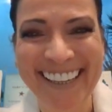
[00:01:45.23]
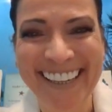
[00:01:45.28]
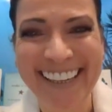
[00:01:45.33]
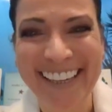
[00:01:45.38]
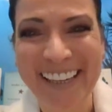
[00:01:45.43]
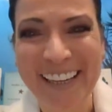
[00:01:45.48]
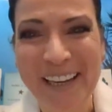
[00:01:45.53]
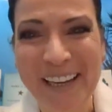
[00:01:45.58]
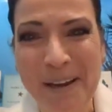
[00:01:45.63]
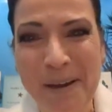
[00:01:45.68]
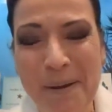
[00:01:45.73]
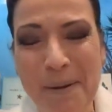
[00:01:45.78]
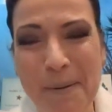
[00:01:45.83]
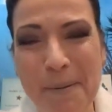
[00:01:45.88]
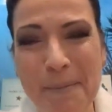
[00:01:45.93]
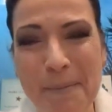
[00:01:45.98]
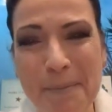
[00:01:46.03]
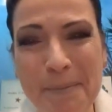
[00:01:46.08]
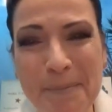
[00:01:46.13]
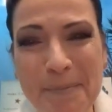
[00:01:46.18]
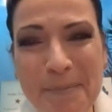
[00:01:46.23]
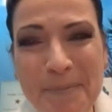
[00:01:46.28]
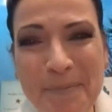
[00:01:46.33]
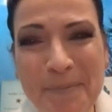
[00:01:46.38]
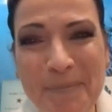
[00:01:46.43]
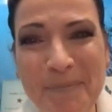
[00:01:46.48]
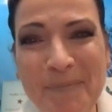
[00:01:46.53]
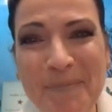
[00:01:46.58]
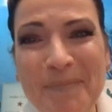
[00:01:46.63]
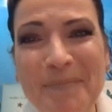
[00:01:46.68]

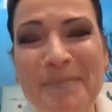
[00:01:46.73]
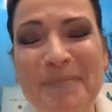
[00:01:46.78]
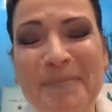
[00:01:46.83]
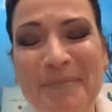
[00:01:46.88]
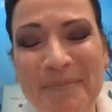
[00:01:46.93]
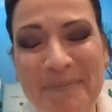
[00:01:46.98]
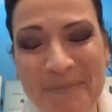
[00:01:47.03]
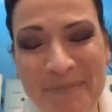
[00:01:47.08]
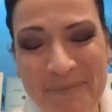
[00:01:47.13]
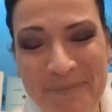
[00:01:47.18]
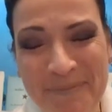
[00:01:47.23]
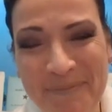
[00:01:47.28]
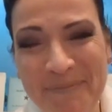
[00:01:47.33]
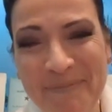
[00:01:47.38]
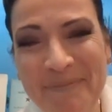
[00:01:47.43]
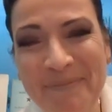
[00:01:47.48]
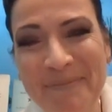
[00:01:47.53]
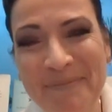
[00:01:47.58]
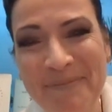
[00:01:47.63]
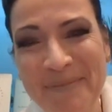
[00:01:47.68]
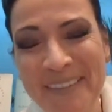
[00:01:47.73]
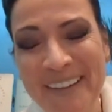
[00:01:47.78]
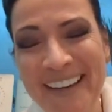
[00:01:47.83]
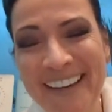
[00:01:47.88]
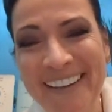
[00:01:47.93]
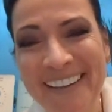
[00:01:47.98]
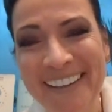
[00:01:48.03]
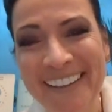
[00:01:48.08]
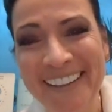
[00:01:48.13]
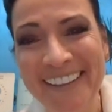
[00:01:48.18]

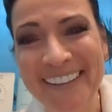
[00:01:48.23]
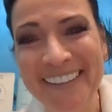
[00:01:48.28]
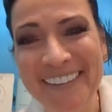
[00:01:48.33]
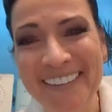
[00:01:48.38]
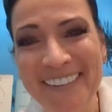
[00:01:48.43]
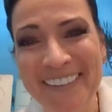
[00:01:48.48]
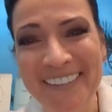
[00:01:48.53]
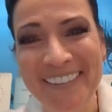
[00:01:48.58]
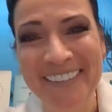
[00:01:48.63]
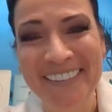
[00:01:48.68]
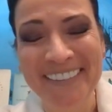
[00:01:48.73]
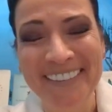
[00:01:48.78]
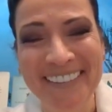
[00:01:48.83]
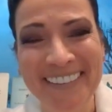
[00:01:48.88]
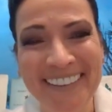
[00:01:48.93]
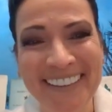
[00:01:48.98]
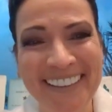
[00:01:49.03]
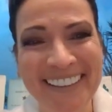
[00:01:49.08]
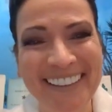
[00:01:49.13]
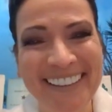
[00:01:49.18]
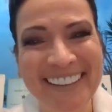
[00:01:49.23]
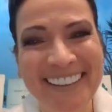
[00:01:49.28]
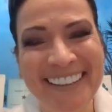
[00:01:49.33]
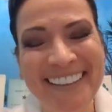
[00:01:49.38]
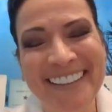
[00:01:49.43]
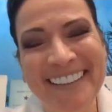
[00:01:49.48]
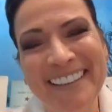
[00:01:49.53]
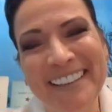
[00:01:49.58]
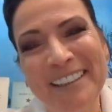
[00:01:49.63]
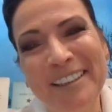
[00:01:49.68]

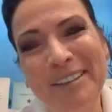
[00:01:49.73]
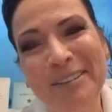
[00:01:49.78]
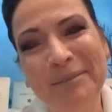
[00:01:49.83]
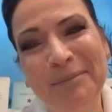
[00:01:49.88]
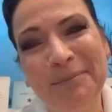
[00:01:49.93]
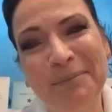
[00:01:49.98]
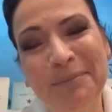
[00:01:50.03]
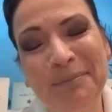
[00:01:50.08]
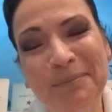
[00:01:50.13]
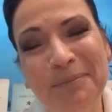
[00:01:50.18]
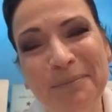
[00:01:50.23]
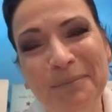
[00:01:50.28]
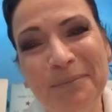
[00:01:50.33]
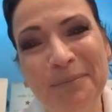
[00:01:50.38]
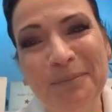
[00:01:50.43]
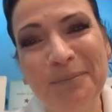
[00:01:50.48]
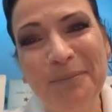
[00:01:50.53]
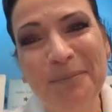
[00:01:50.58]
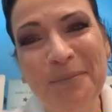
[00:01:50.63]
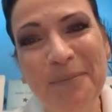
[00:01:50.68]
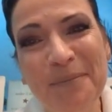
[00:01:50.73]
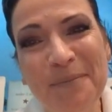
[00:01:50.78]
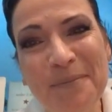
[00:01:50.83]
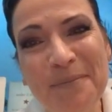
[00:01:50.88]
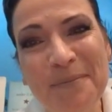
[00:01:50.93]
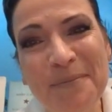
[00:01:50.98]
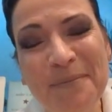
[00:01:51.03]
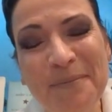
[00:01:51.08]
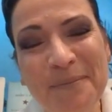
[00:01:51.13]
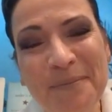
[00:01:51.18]

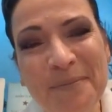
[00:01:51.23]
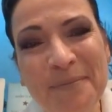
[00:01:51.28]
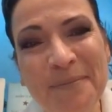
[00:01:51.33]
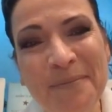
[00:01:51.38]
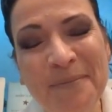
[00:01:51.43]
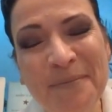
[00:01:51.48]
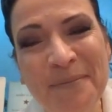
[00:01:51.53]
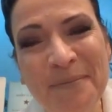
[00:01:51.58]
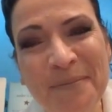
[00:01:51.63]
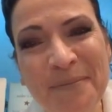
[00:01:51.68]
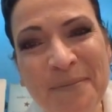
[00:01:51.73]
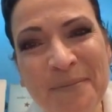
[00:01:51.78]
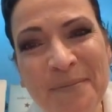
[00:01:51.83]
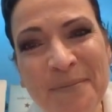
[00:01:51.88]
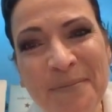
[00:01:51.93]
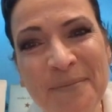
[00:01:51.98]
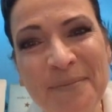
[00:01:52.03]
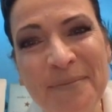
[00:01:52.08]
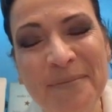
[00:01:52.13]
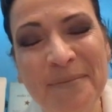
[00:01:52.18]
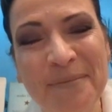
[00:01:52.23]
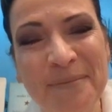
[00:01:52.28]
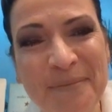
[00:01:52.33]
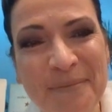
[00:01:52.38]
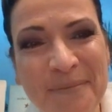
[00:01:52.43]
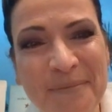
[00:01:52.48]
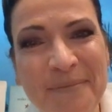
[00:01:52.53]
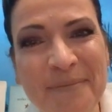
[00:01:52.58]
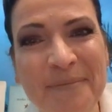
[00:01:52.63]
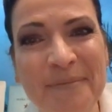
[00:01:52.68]

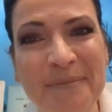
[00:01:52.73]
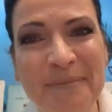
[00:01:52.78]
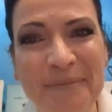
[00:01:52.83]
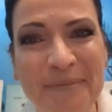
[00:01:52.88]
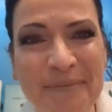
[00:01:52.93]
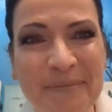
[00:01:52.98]
The person shown says nothing.